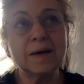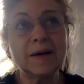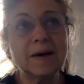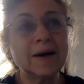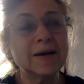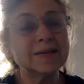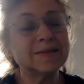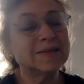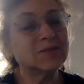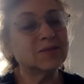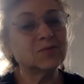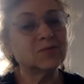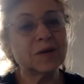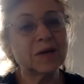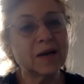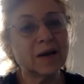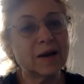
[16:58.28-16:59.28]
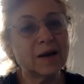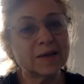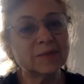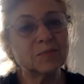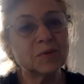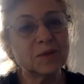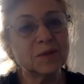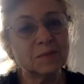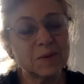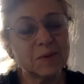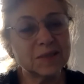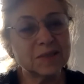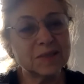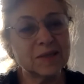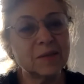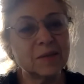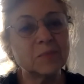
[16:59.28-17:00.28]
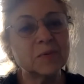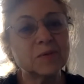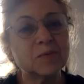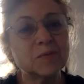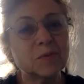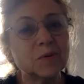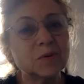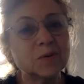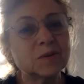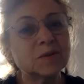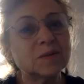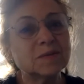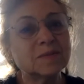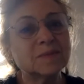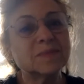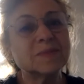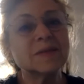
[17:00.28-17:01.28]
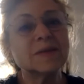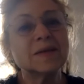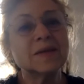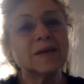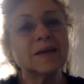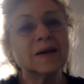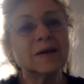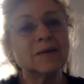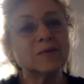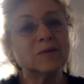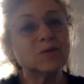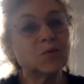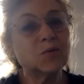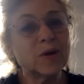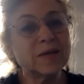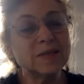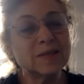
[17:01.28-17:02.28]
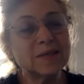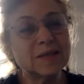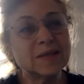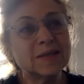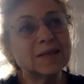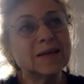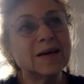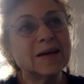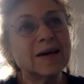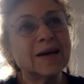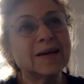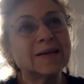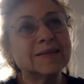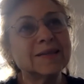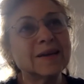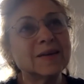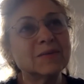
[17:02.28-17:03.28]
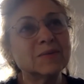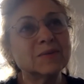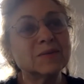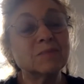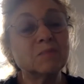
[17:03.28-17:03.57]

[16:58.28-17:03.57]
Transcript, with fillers: I didn't realize what a big step it was. I was 20 and I was